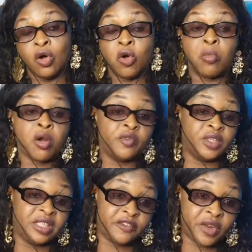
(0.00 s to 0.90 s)
or more
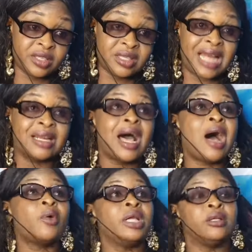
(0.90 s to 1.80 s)
of the differences and
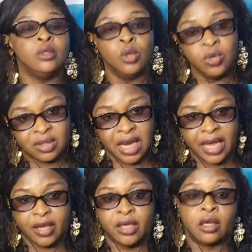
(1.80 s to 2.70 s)
how it looks
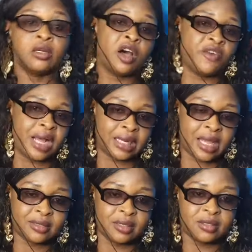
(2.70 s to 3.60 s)
like in other of our
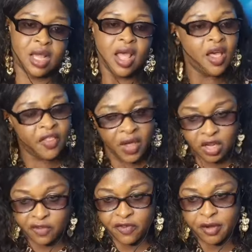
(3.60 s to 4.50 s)
classes.
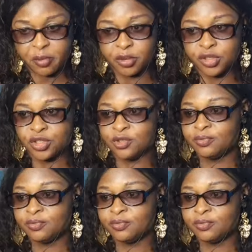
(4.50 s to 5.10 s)
Thank you very much.